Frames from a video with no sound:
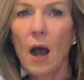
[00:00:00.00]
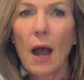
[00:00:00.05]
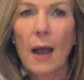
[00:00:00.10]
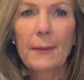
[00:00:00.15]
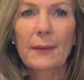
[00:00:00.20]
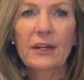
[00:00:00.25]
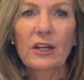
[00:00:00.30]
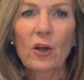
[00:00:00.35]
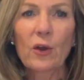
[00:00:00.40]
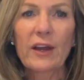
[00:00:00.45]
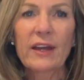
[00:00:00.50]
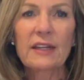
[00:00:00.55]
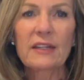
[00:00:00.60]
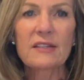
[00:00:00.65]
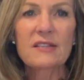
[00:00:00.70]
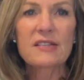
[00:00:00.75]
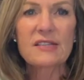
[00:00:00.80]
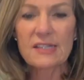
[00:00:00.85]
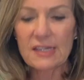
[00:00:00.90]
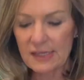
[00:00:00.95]
I'm gonna go ahead and
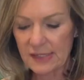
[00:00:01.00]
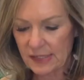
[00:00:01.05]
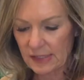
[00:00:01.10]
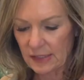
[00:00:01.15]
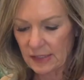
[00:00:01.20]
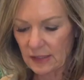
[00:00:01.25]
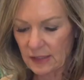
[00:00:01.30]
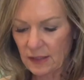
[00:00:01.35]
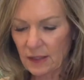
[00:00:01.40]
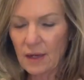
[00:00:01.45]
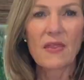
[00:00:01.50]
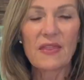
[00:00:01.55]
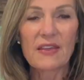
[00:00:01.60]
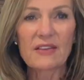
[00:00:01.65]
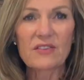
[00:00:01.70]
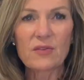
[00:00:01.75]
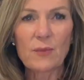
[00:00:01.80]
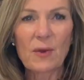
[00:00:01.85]
season these